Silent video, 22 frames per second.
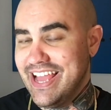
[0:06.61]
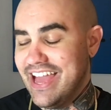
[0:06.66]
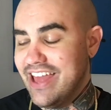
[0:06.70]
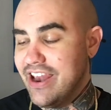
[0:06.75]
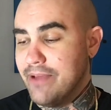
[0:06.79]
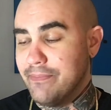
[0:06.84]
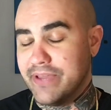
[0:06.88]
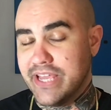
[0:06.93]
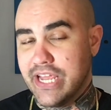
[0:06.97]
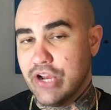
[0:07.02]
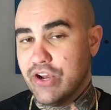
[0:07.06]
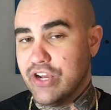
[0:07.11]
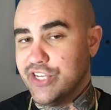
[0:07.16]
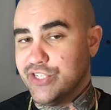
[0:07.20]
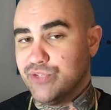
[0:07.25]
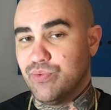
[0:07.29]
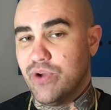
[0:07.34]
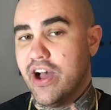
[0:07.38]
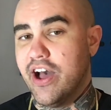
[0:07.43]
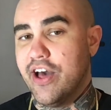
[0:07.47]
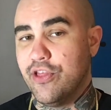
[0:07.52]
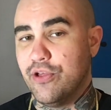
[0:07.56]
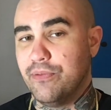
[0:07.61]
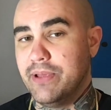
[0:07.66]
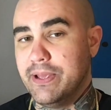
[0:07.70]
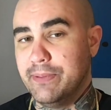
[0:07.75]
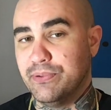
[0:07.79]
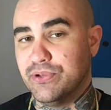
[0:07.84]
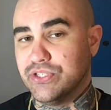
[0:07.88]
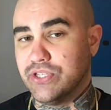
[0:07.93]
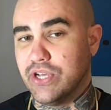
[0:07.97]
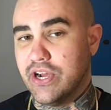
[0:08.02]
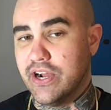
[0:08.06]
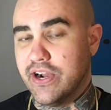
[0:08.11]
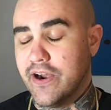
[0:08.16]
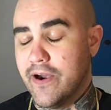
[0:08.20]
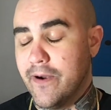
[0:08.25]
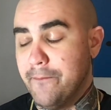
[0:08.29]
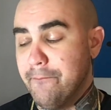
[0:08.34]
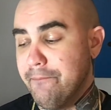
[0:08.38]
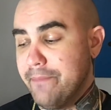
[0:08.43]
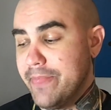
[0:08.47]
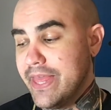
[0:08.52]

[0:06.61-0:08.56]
and I'm curious what other people's are.